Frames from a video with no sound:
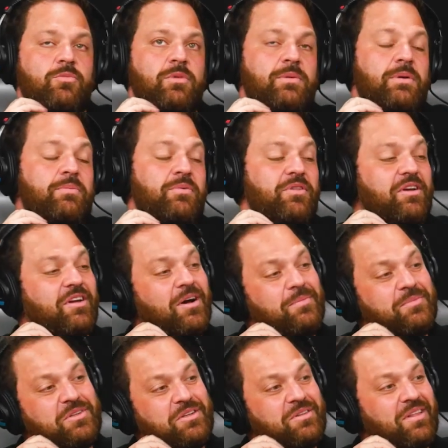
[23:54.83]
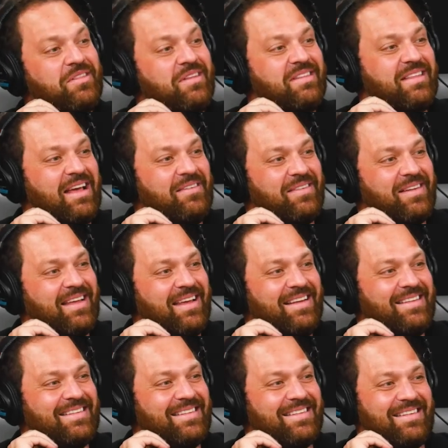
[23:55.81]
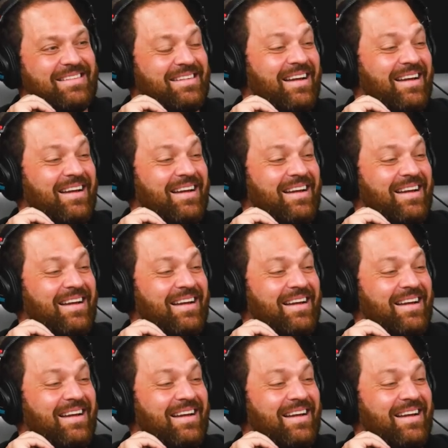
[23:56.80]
many people that come to you that think they have a case and it's